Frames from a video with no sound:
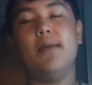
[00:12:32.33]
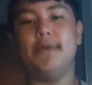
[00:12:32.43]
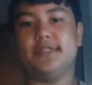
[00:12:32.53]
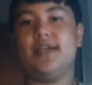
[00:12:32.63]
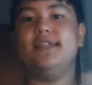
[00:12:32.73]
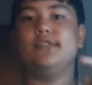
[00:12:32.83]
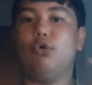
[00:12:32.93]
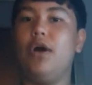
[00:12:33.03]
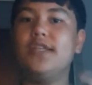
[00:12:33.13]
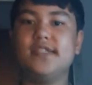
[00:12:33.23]
besides the
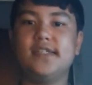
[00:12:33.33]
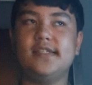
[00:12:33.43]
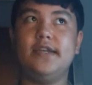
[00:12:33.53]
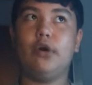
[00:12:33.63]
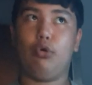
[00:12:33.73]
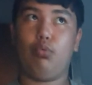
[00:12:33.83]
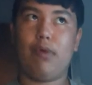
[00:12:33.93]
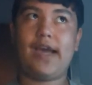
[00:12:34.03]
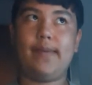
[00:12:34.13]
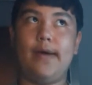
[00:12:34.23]
Lite 16 are
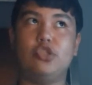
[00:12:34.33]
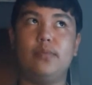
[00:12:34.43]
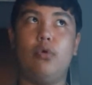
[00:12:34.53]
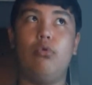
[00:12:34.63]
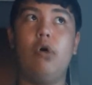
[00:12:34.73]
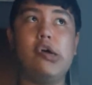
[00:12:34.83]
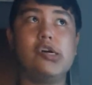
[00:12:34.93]
rack mountable,